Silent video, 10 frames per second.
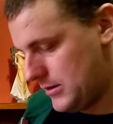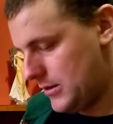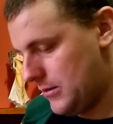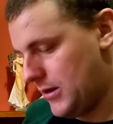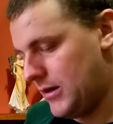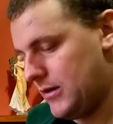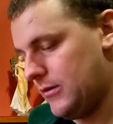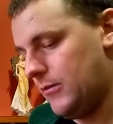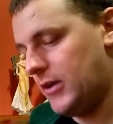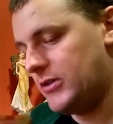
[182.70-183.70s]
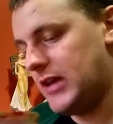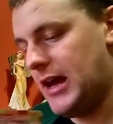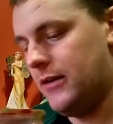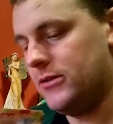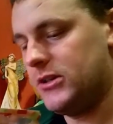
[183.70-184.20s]
So we're almost
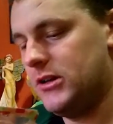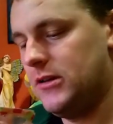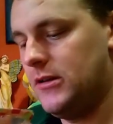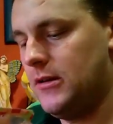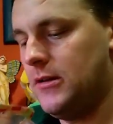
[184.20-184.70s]
out.